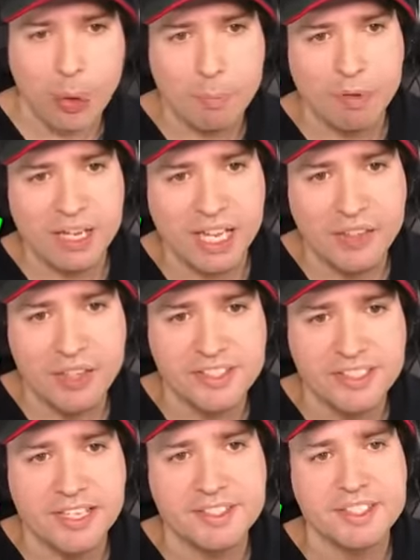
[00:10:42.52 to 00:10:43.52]
weapon in
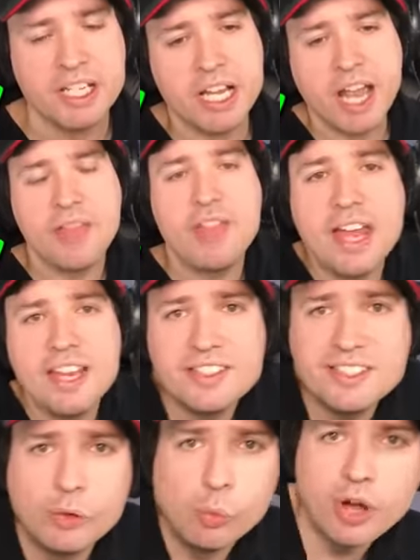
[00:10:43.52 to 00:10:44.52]
this list, and that
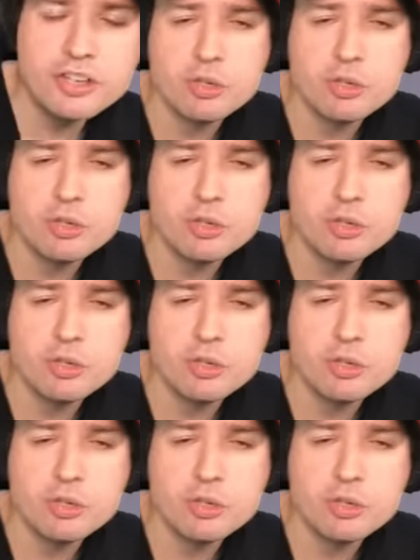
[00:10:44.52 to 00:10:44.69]
is the one